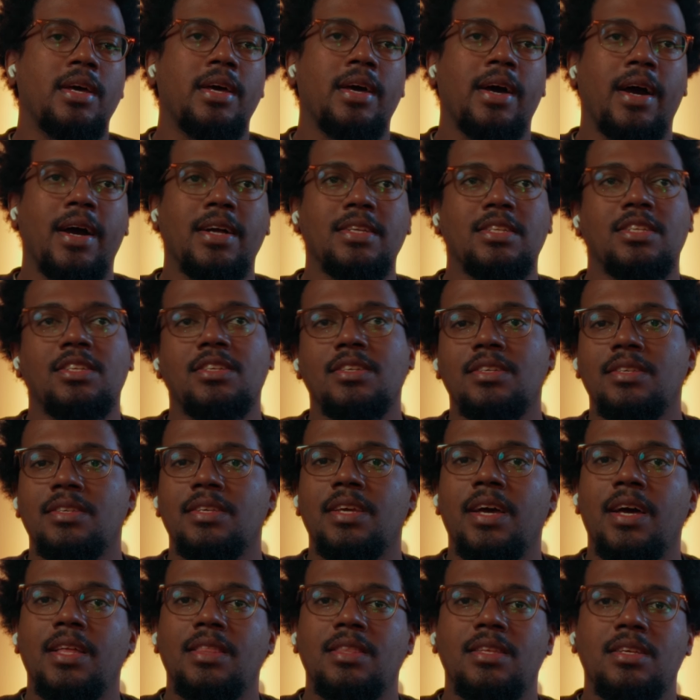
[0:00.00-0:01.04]
I just
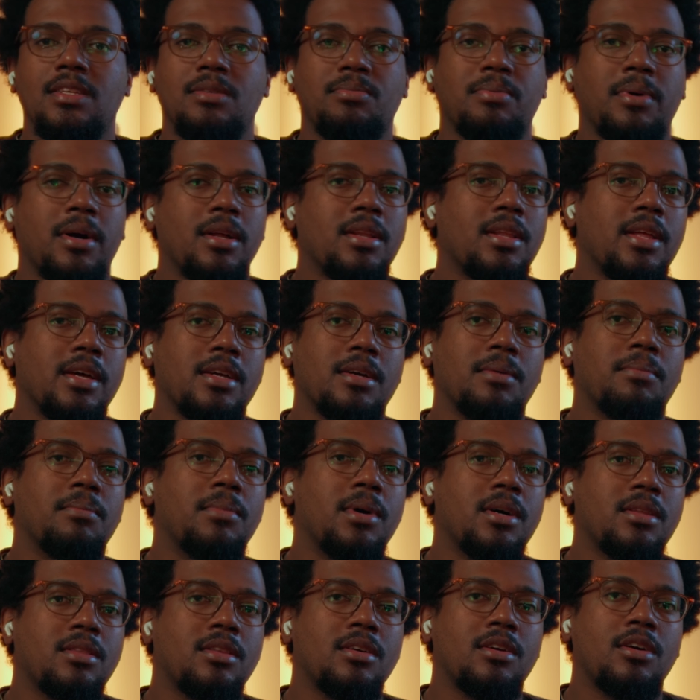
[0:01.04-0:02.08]
got these probably like a
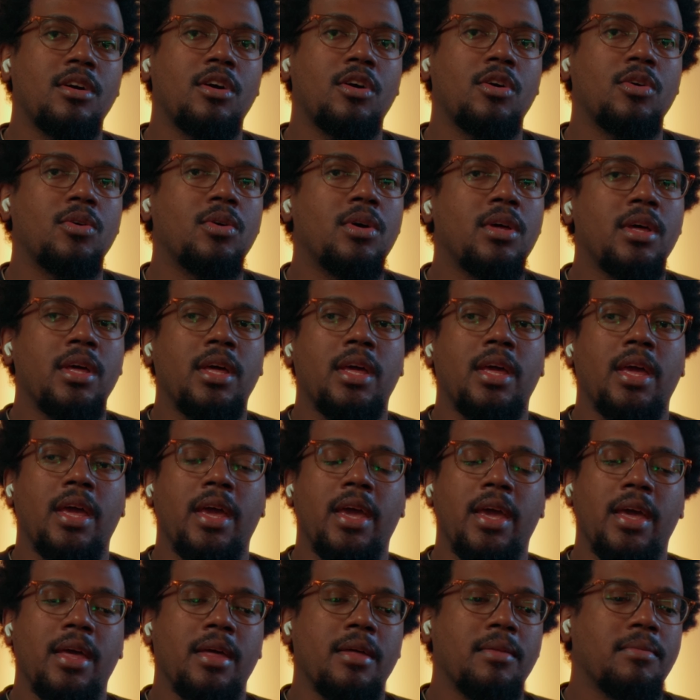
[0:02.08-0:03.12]
month ago,
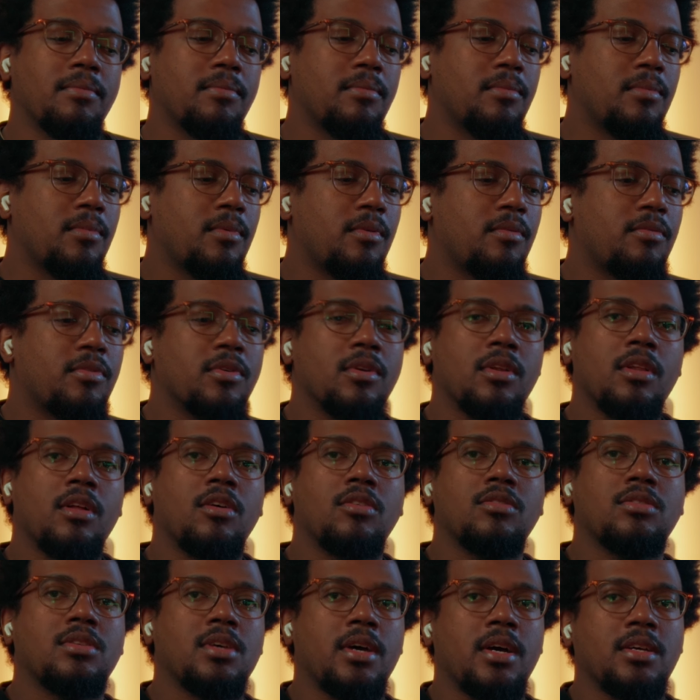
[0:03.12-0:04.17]
and for a
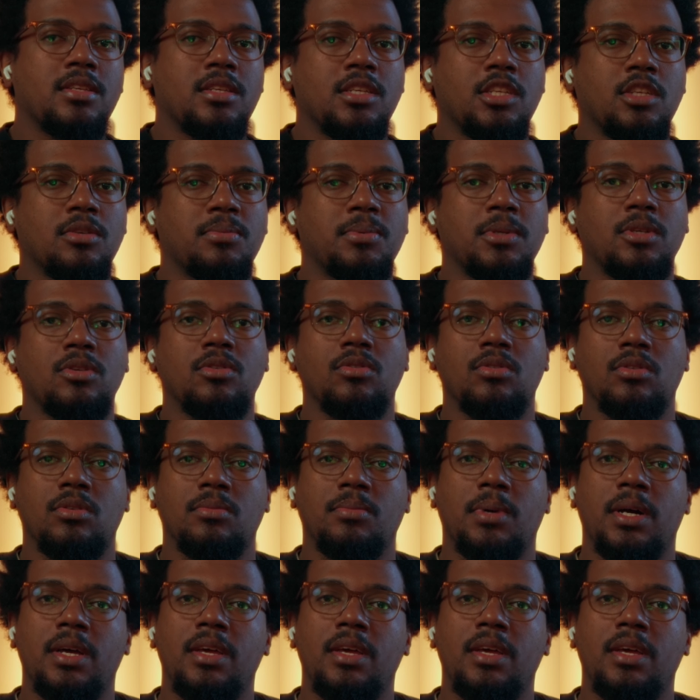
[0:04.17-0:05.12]
long time, I've just been using my